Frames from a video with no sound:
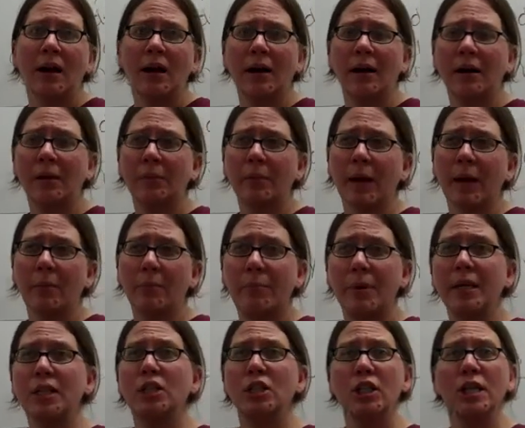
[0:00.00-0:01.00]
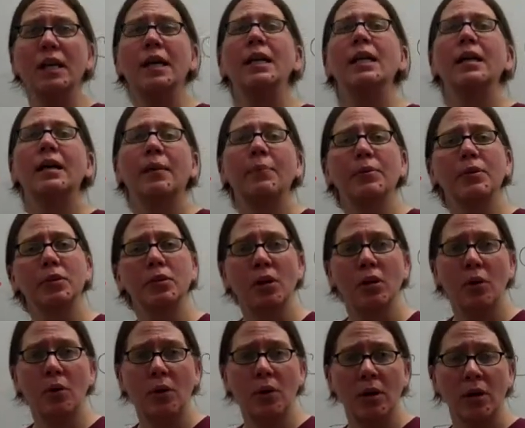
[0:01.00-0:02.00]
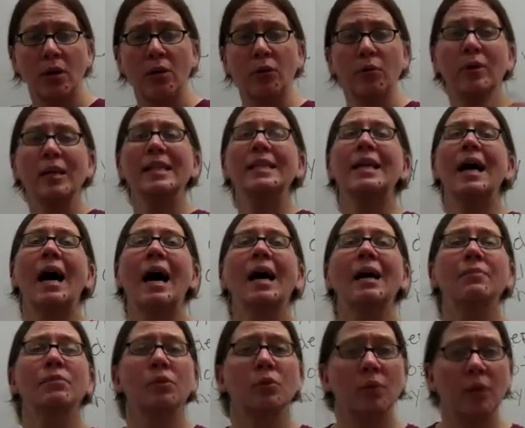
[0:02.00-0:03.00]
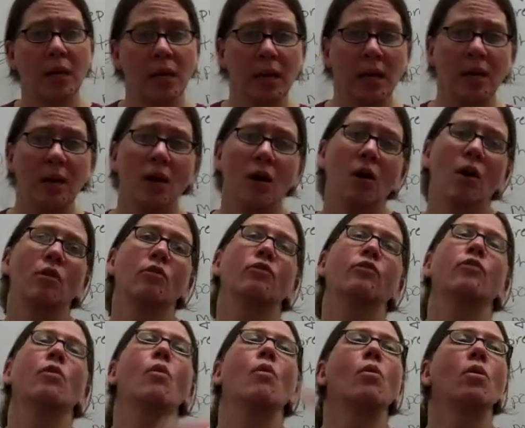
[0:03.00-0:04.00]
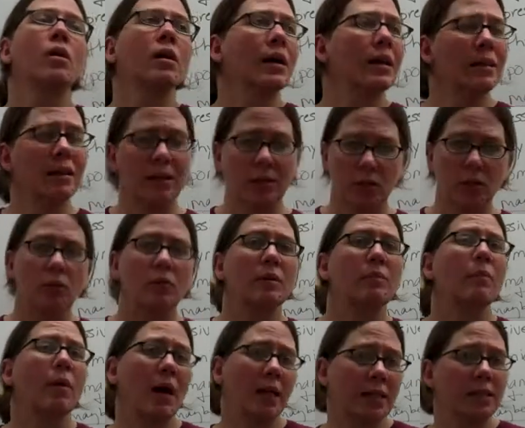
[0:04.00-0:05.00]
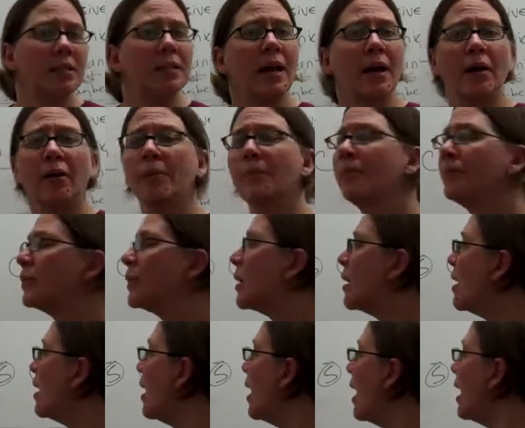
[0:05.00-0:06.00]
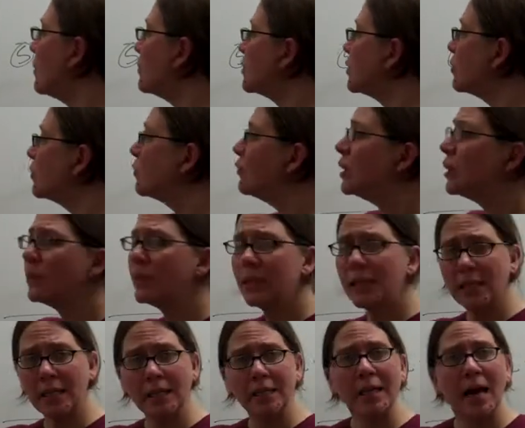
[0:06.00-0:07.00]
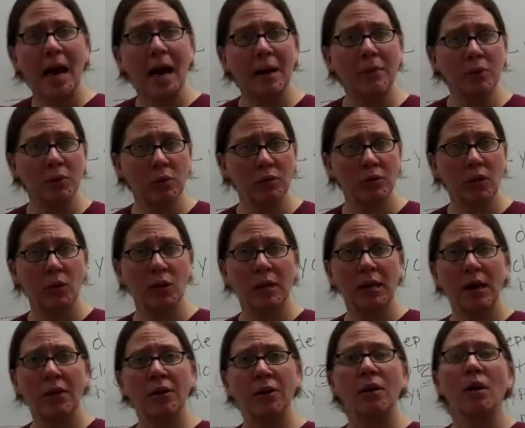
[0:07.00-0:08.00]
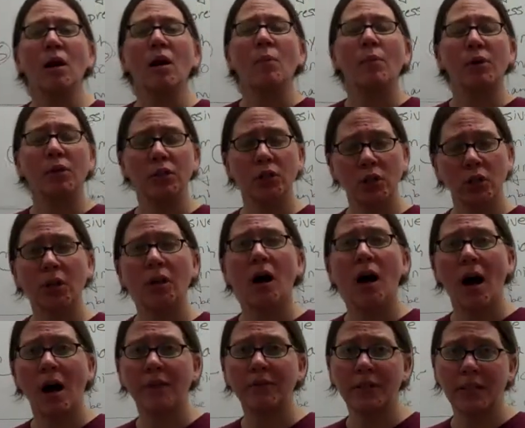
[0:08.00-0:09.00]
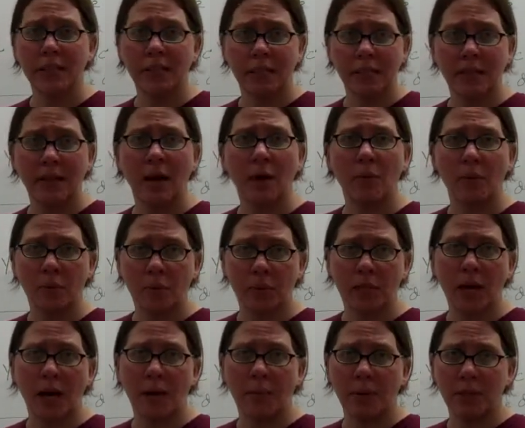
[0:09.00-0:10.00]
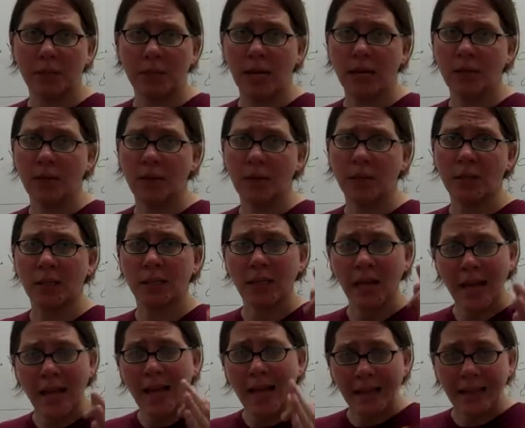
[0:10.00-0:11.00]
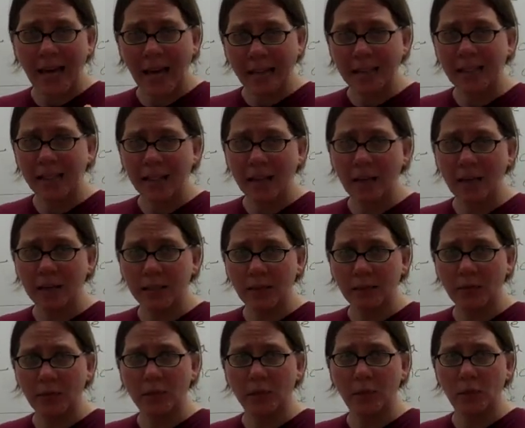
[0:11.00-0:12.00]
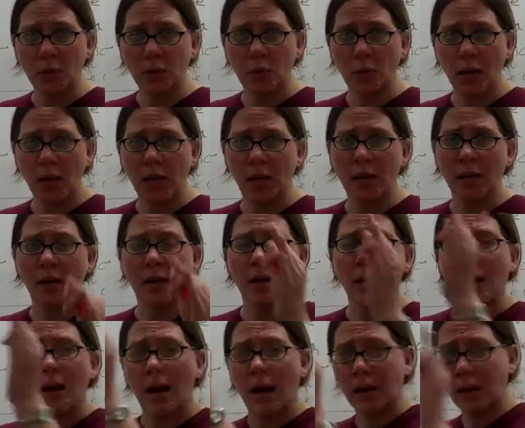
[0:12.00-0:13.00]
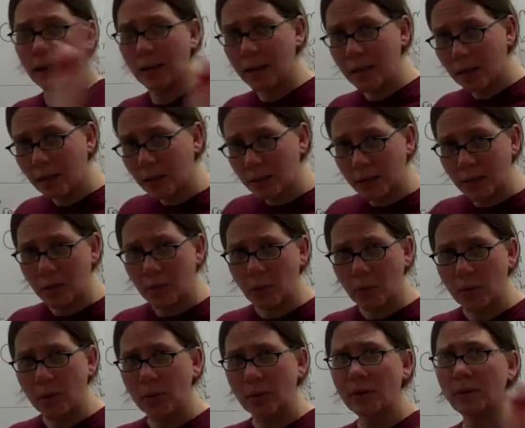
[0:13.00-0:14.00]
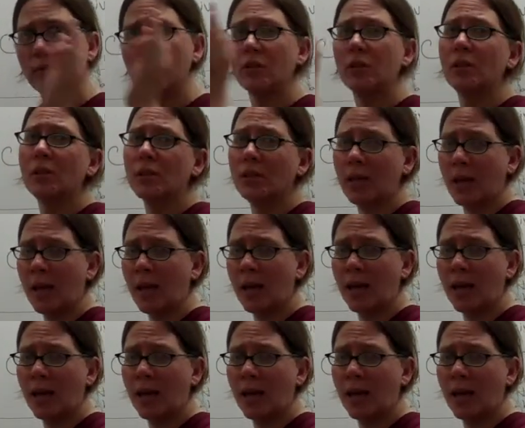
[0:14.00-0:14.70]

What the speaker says: a binge eating episode 3 times a week for, I think it's 3 months now. So frequency and time sort of go together, but you're going to often see that when we talk about diagnosis. That's a subtle difference between a clinical disorder versus